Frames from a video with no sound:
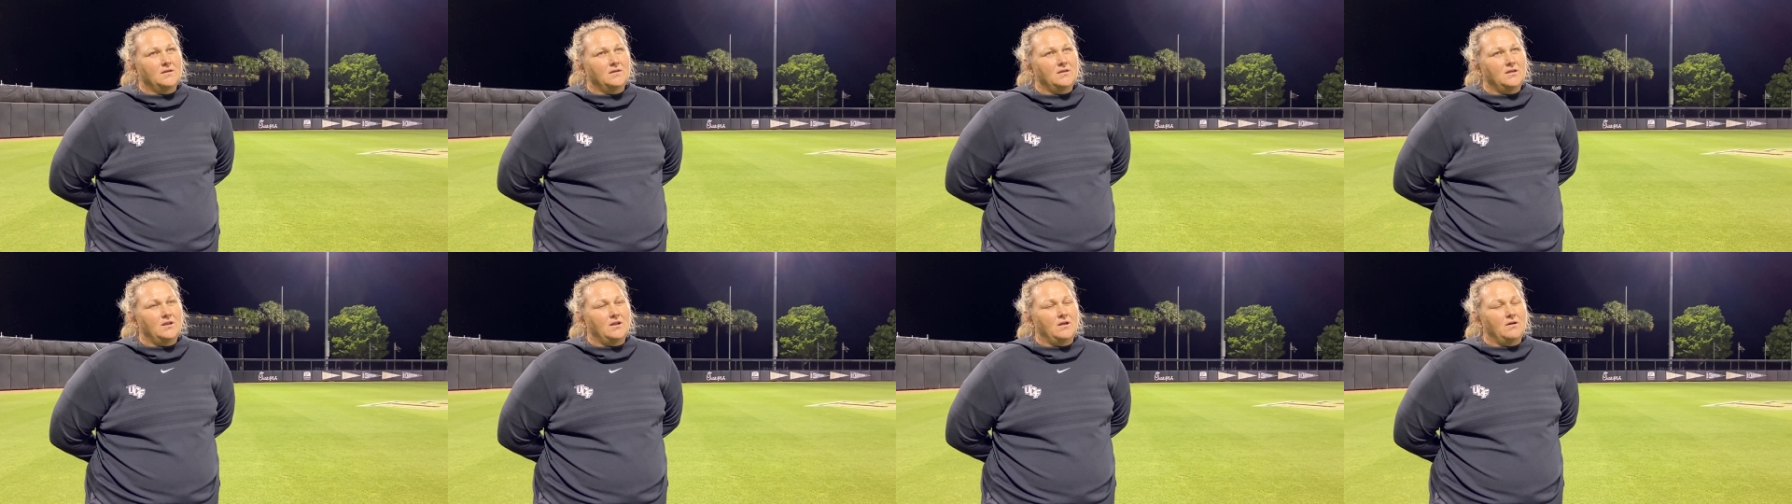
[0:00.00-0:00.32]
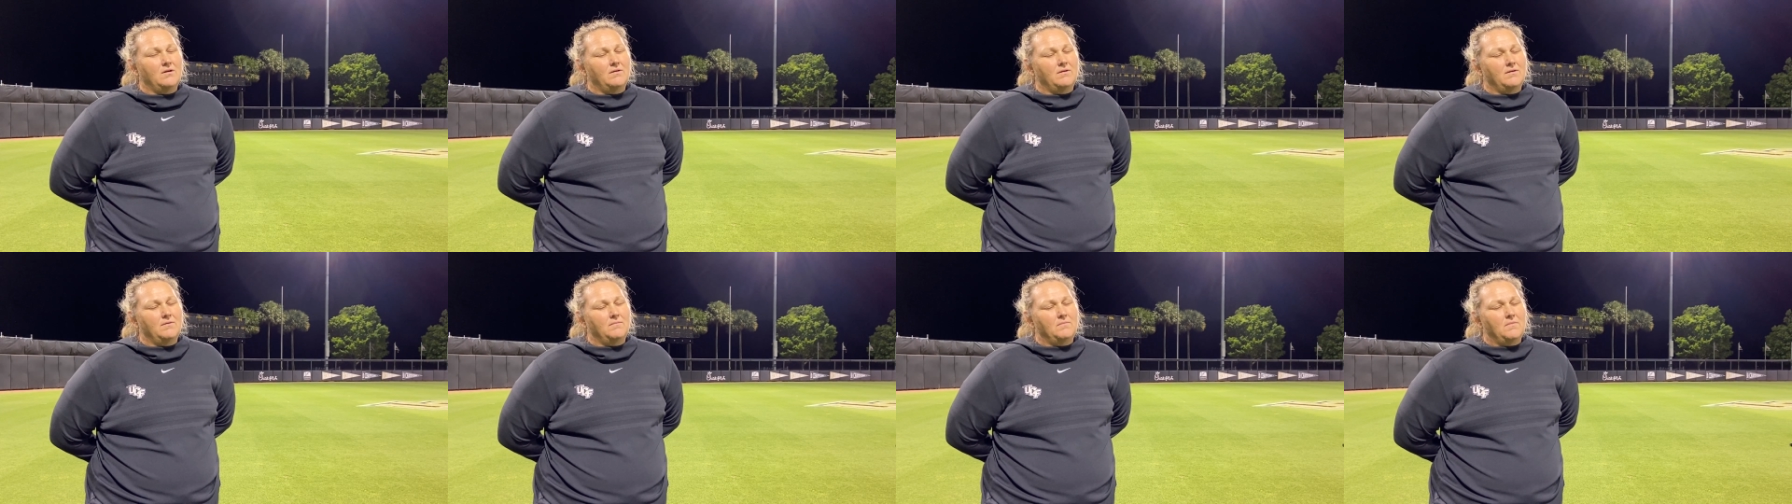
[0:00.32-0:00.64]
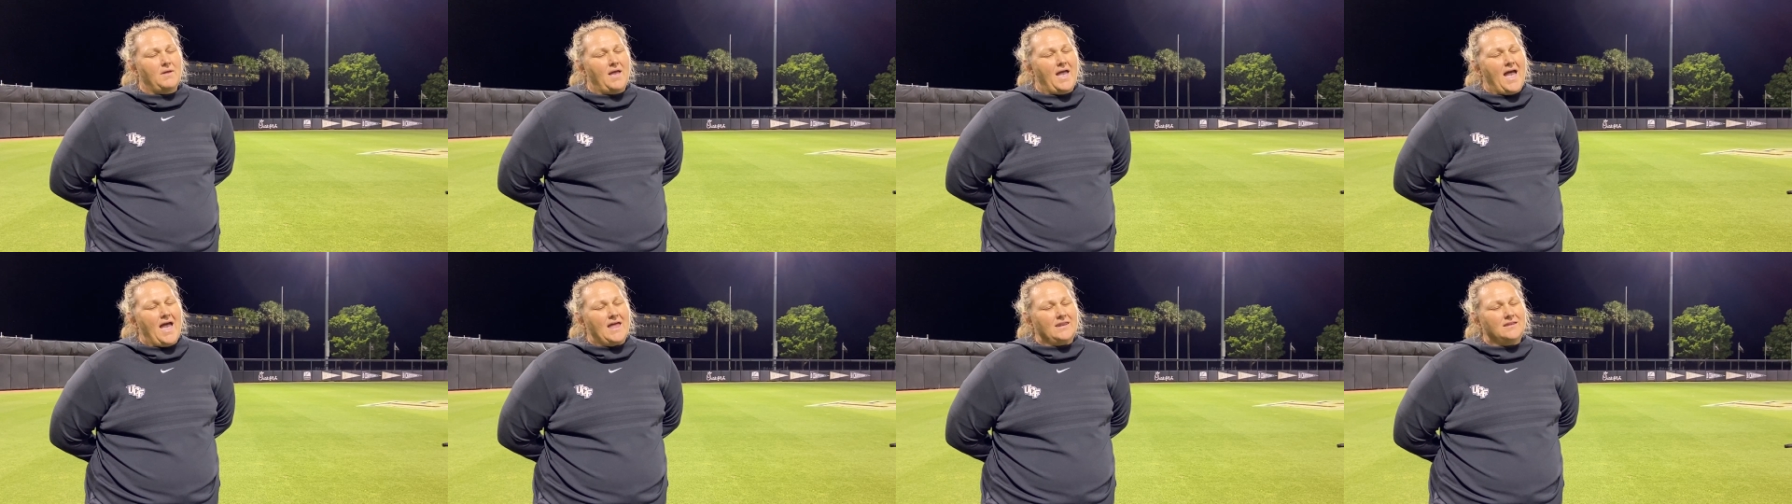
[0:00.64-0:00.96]
you know,
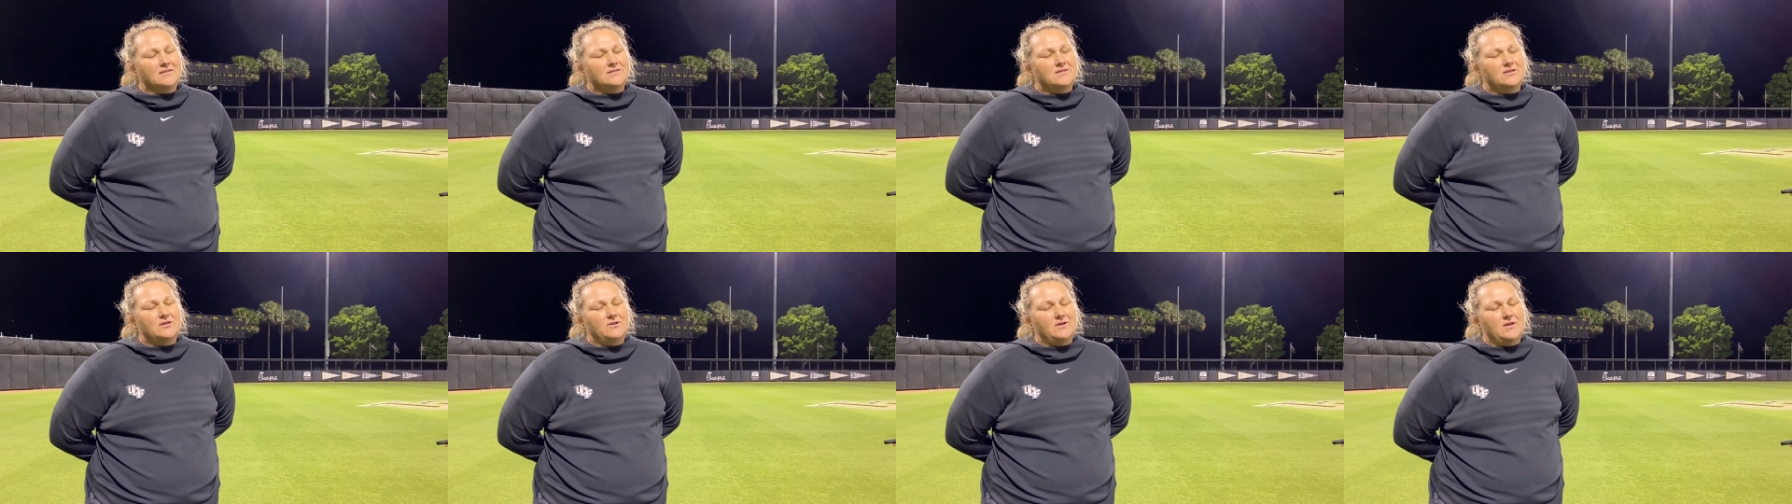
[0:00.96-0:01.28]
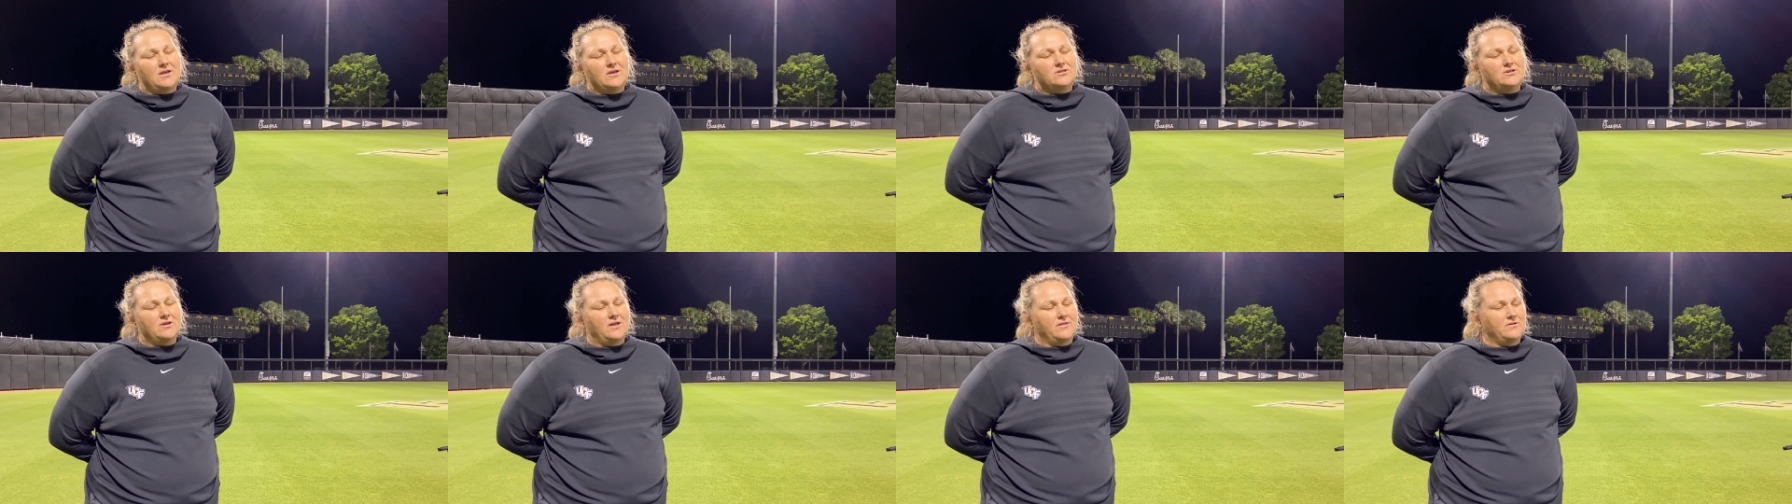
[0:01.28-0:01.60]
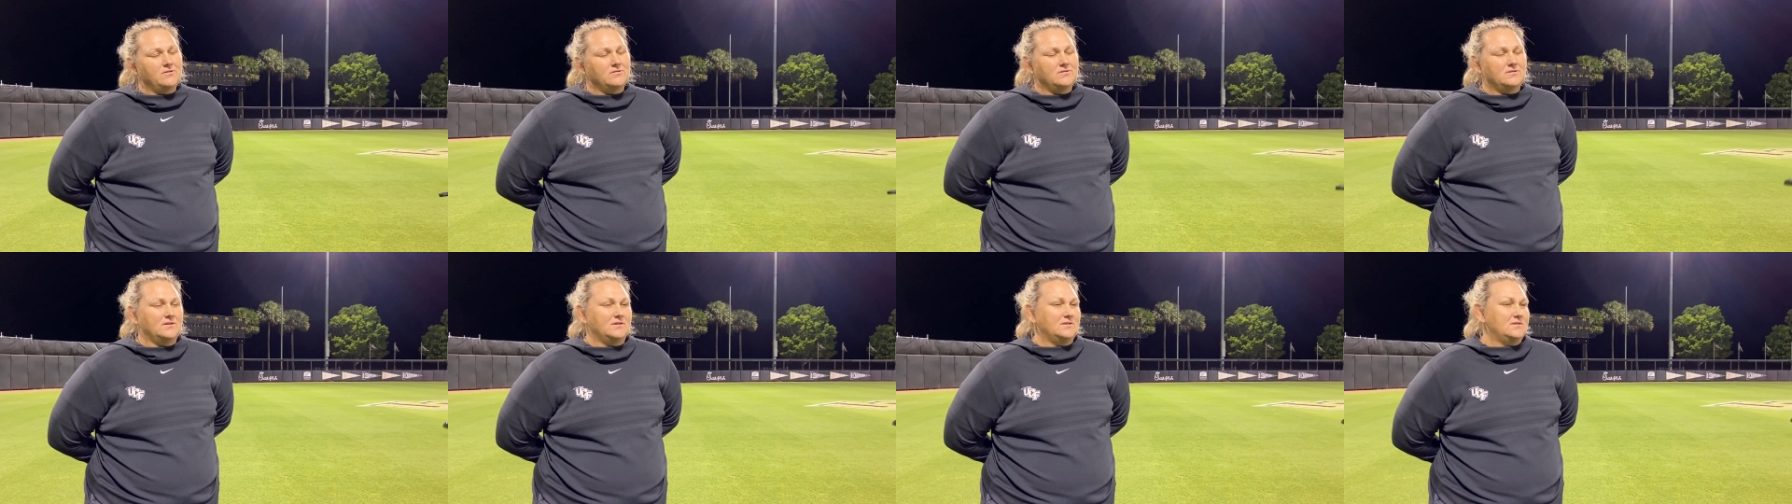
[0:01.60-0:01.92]
added to each
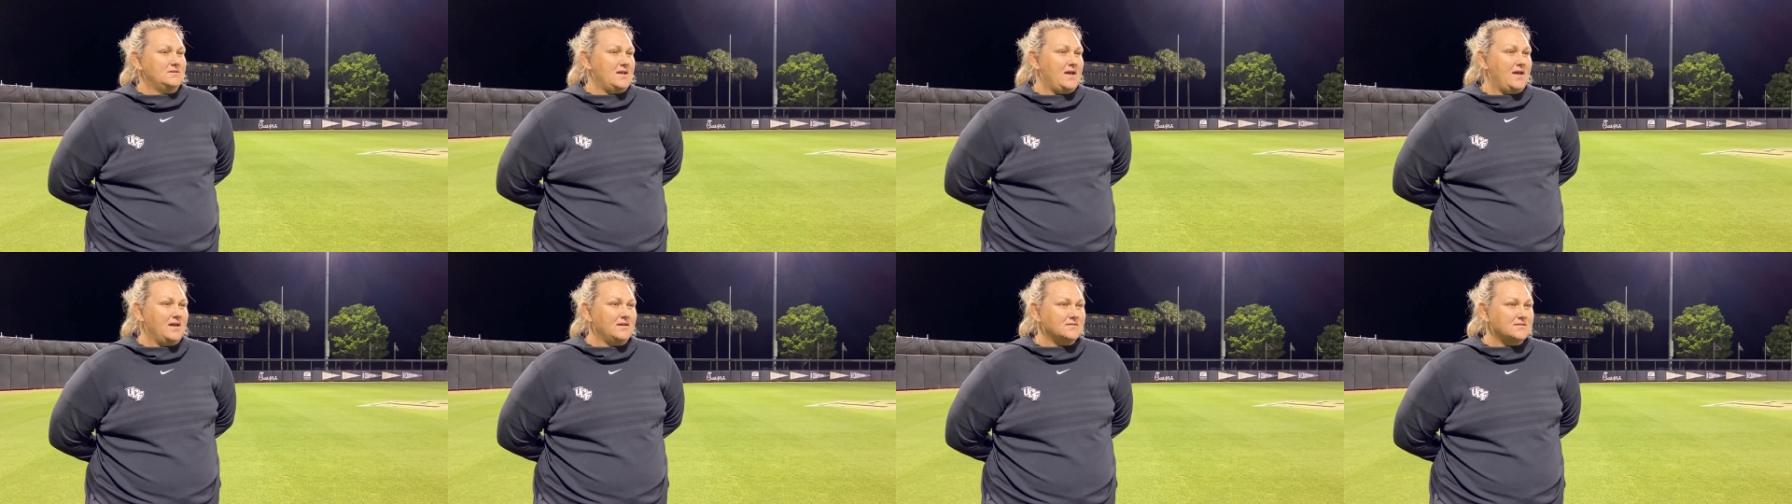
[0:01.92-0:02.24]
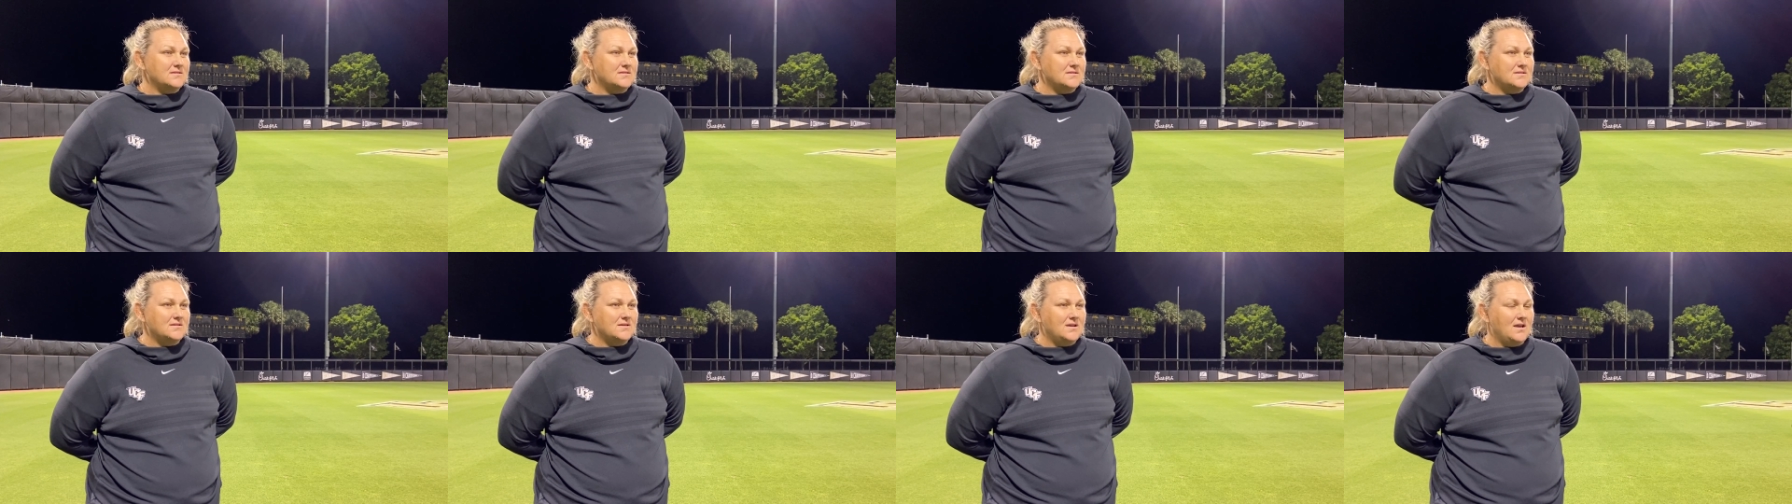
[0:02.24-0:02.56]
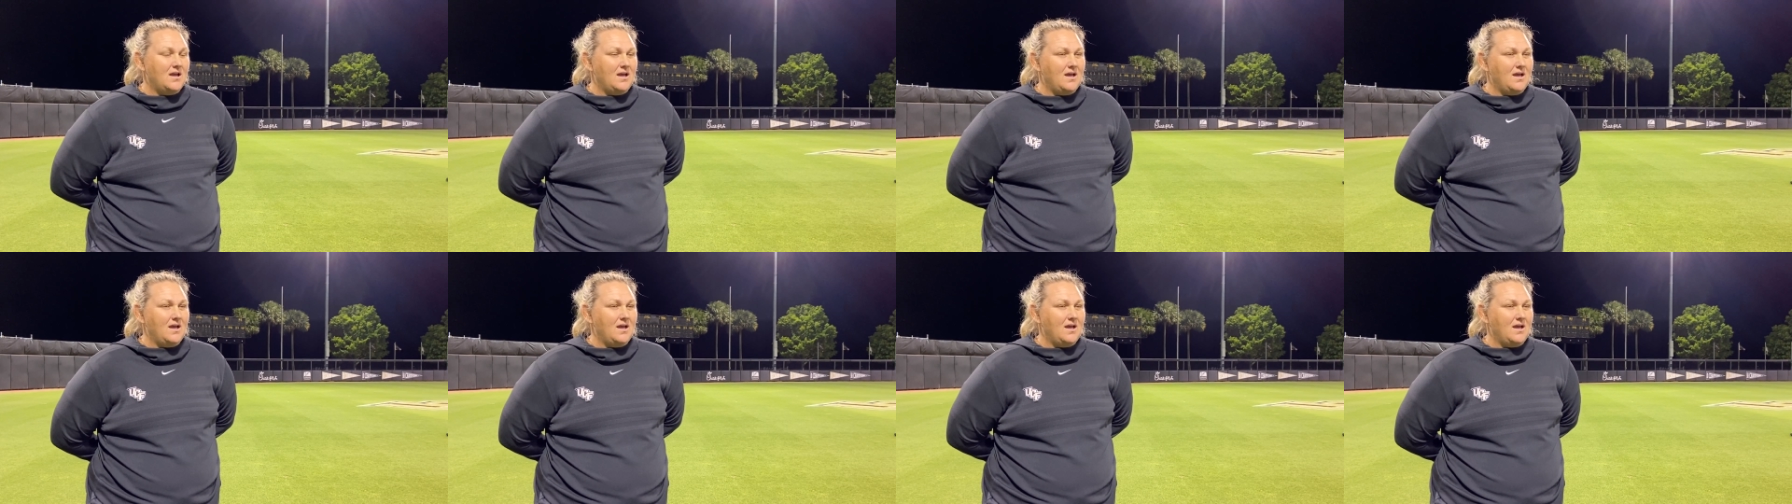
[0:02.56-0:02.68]
other's success.